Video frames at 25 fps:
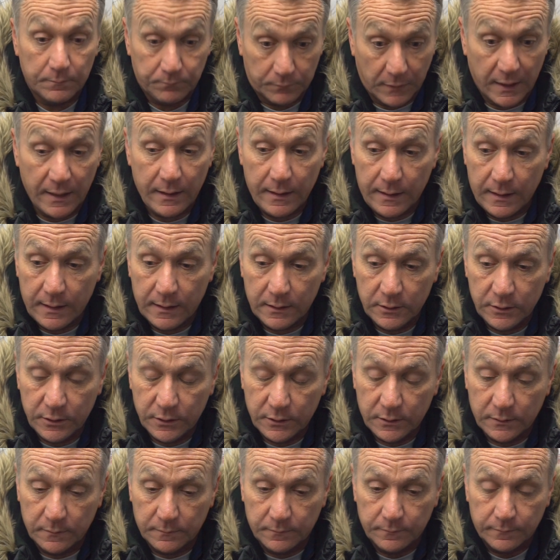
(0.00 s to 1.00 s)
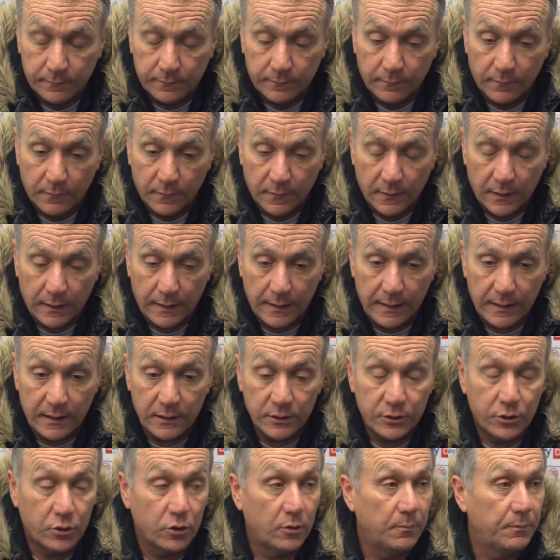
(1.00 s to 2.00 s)
Yeah, he has. And it
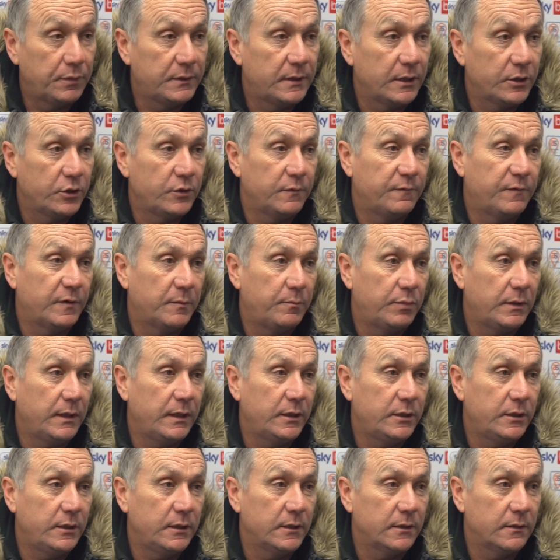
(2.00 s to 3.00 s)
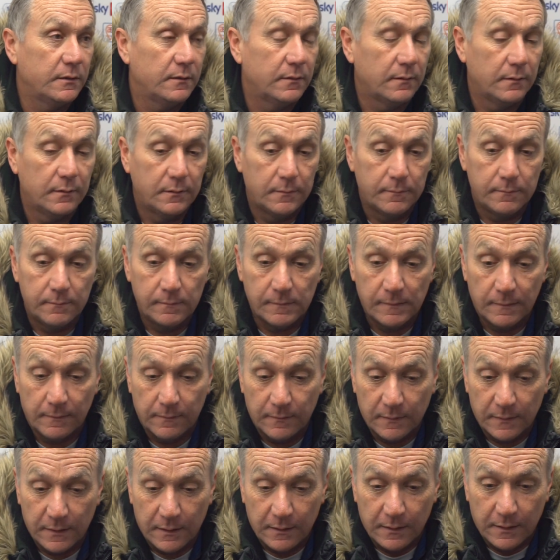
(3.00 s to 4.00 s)
gives competition for places. And
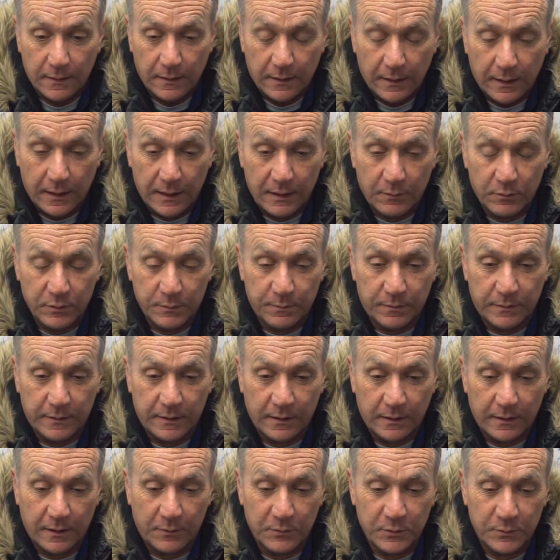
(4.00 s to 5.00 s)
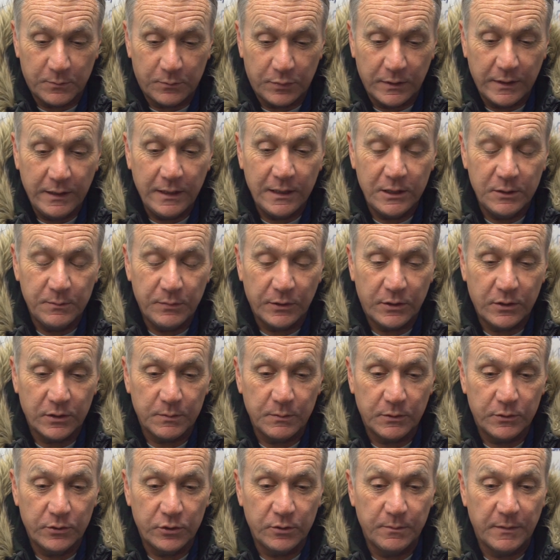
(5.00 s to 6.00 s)
I was pleased because
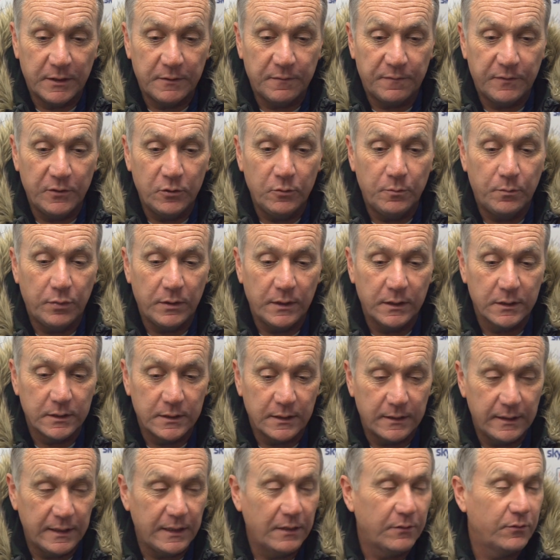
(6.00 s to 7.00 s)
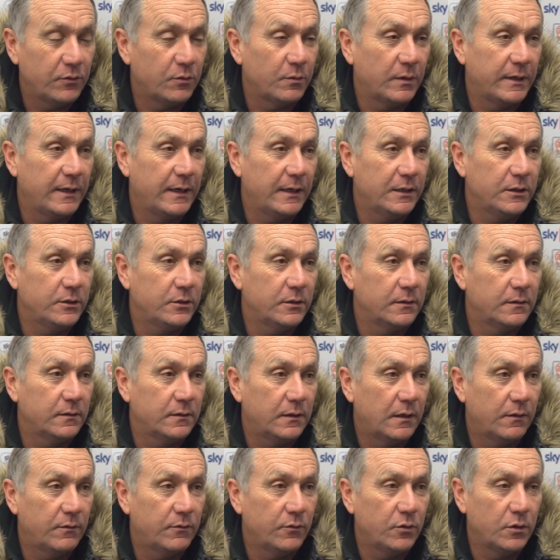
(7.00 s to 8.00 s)
my two midfield players the day were excellent.
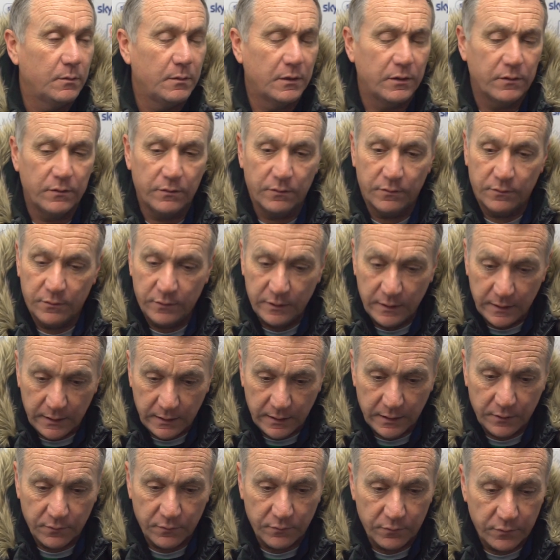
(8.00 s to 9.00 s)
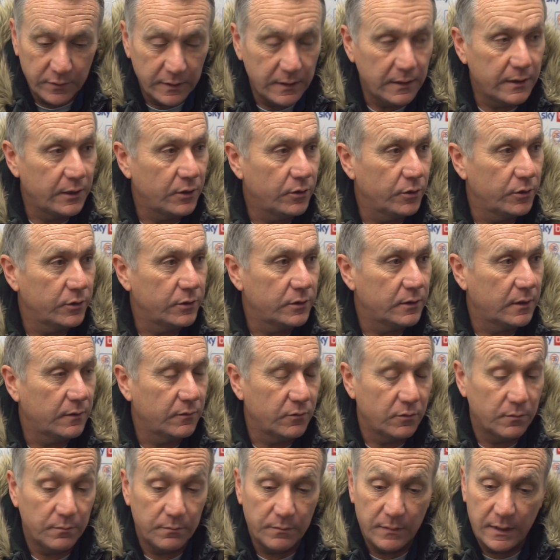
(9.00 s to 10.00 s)
I thought they were really, really good. I
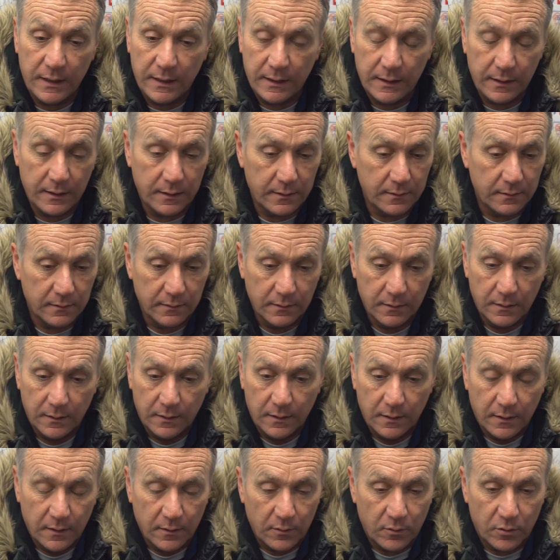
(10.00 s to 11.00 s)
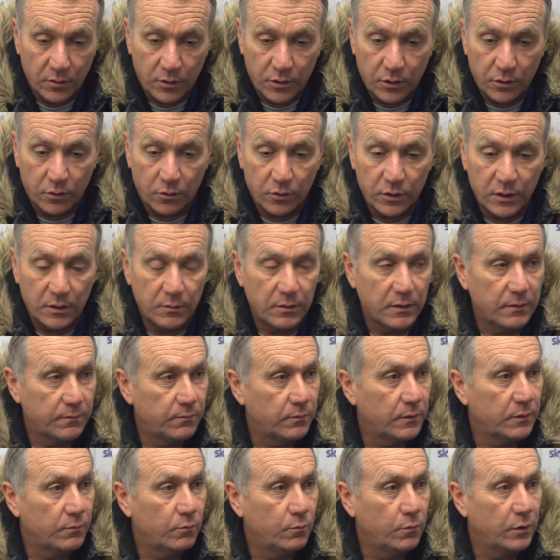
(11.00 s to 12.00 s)
thought Mellon or Connor were
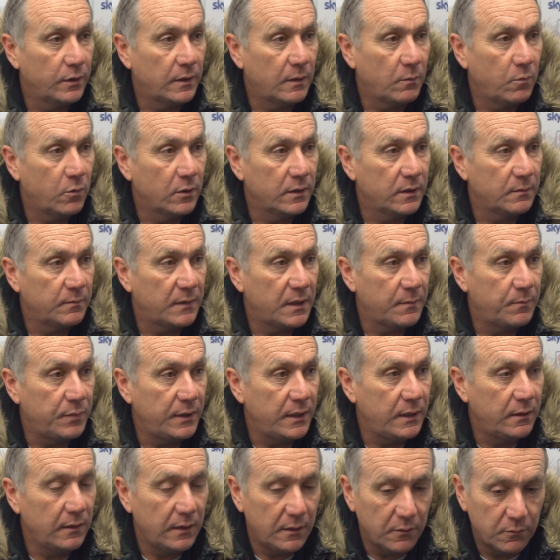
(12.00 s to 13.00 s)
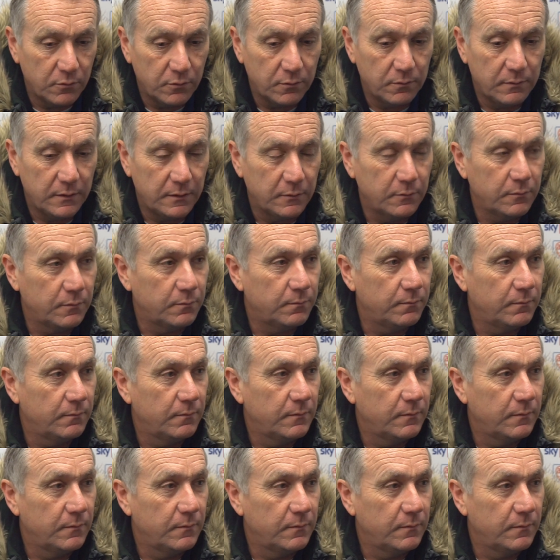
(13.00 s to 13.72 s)
what I want them to be, little